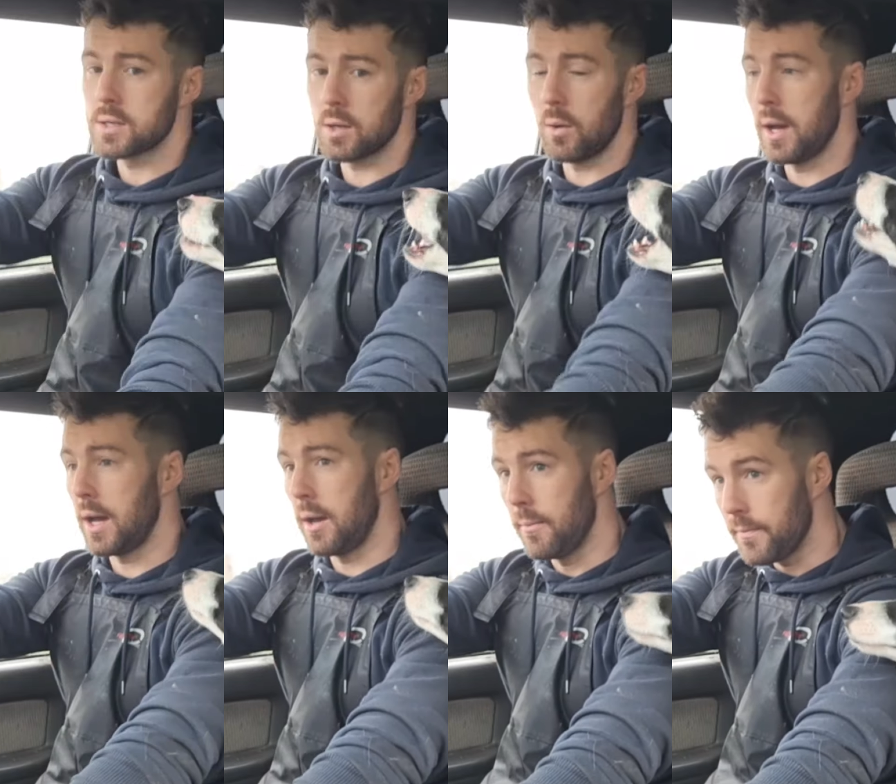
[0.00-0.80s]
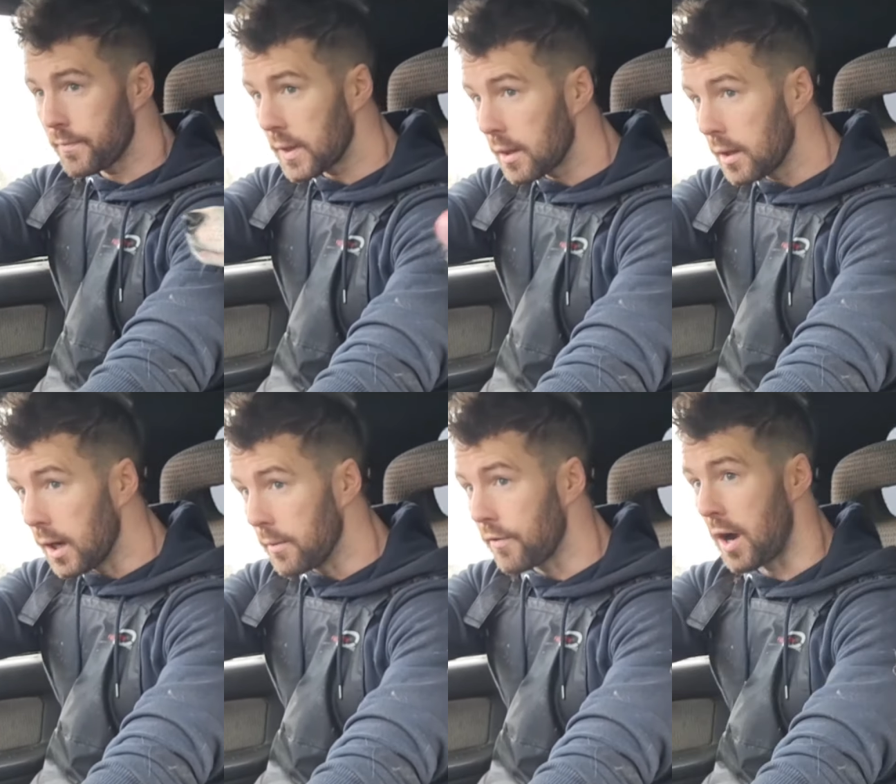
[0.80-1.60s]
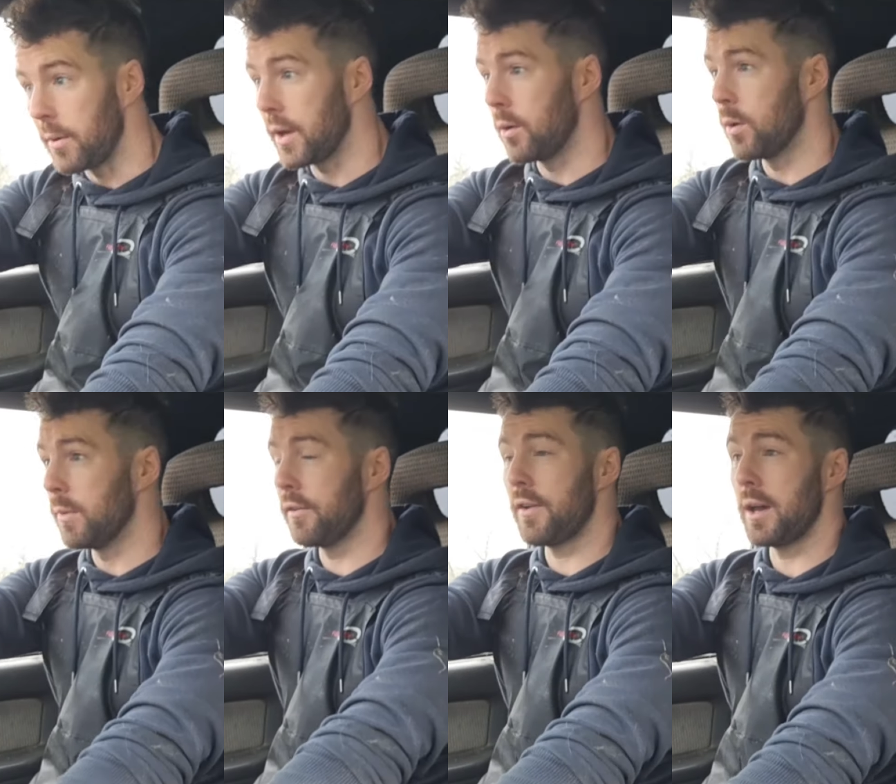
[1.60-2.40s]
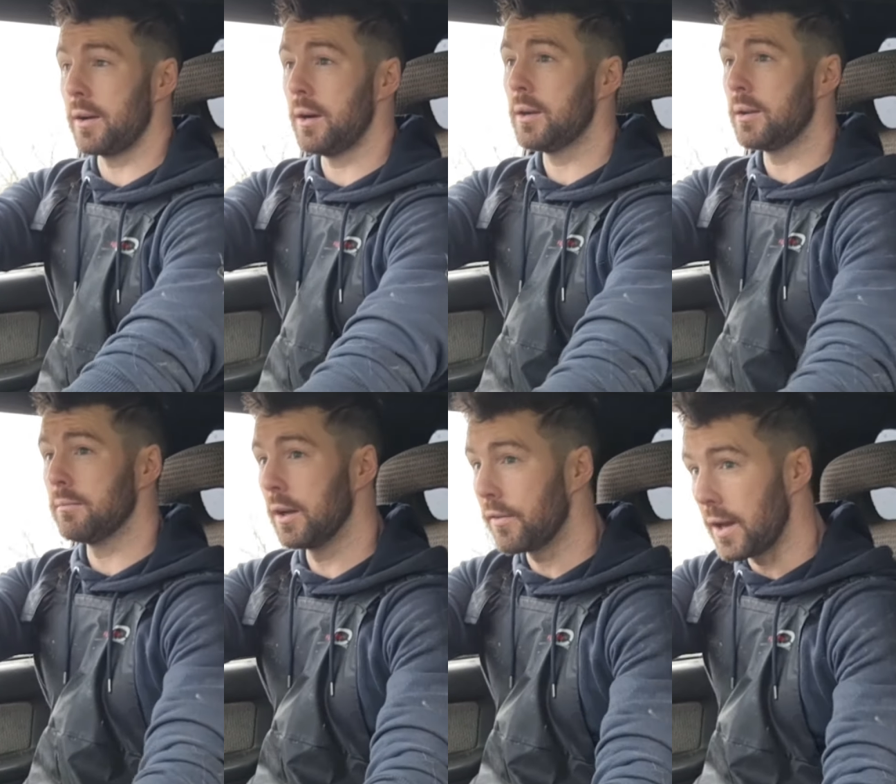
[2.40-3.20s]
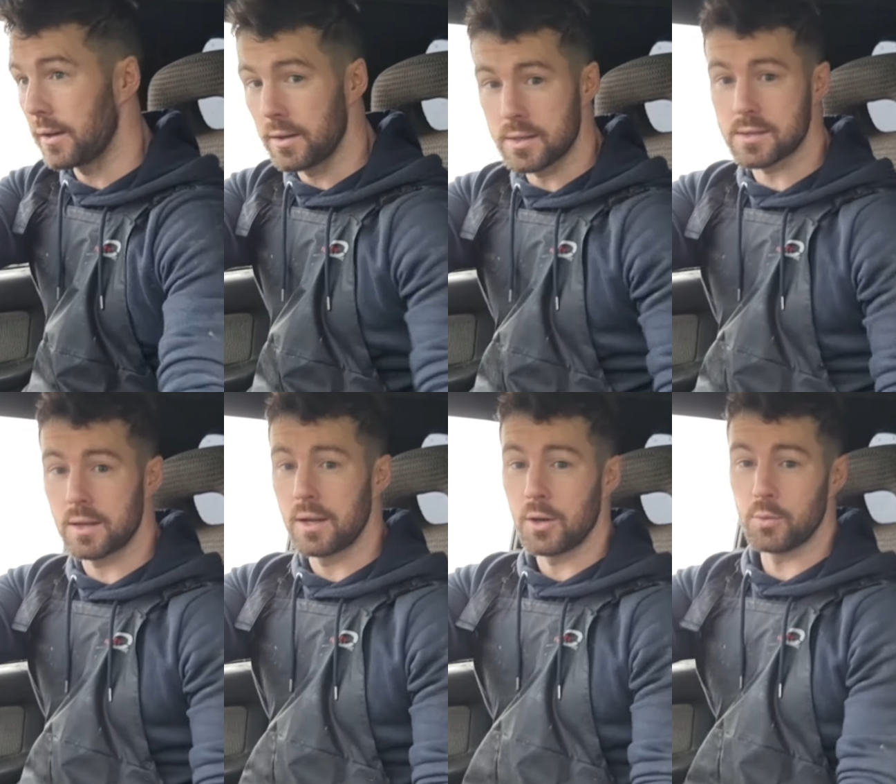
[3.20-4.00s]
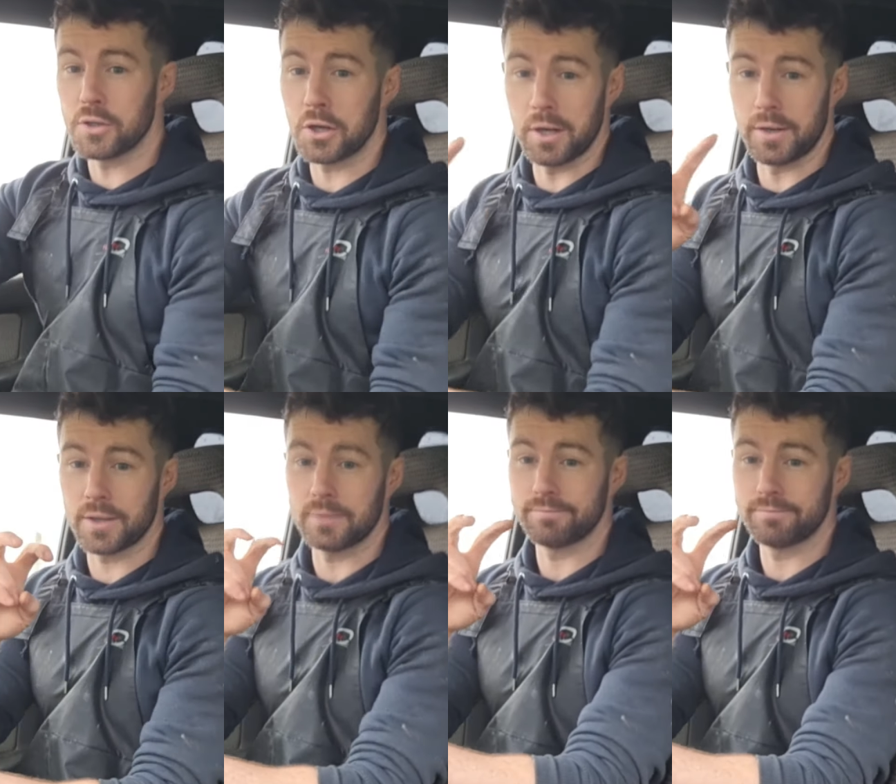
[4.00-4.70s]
So I'm farming here with my father. My father is retired,